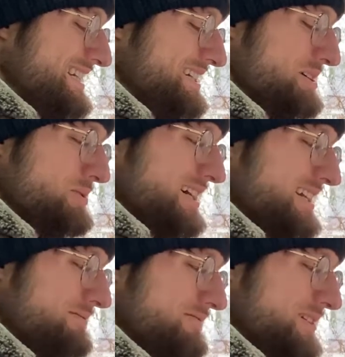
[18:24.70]
know
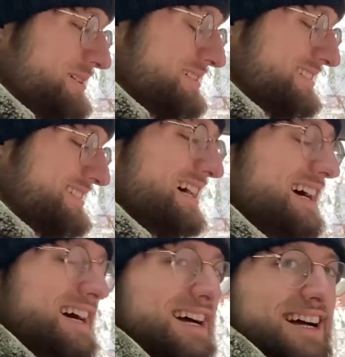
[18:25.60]
what, folks?
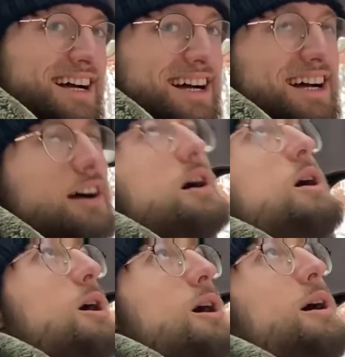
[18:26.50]

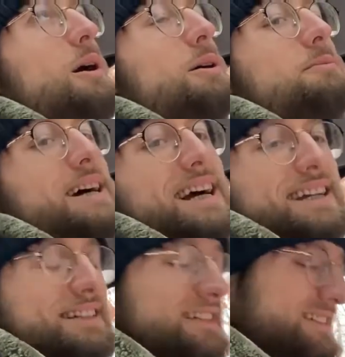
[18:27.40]
Oh my
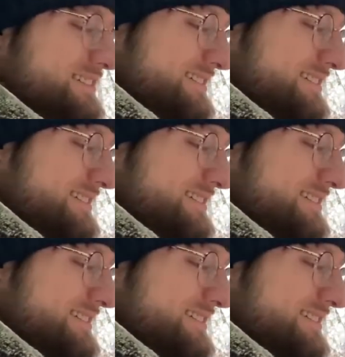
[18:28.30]
goodness.